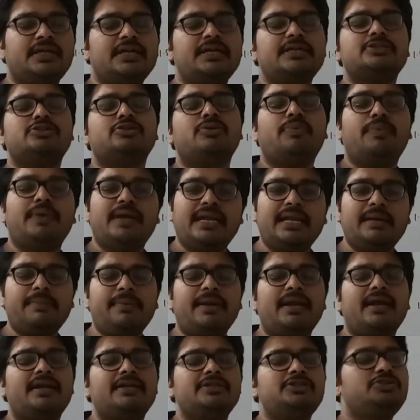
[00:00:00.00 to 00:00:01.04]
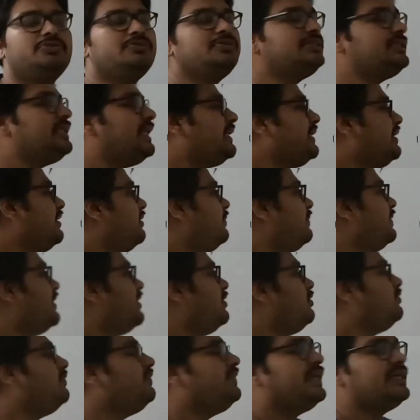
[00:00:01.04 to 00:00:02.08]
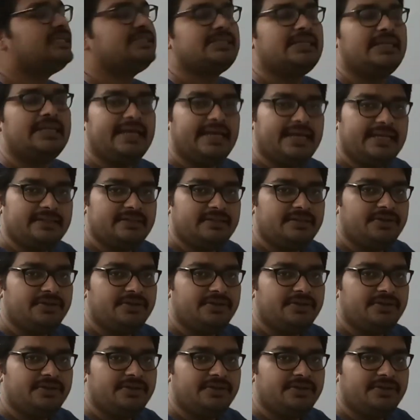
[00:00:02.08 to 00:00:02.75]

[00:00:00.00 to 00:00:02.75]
So whenever I will choose 10 kilometer to be as length,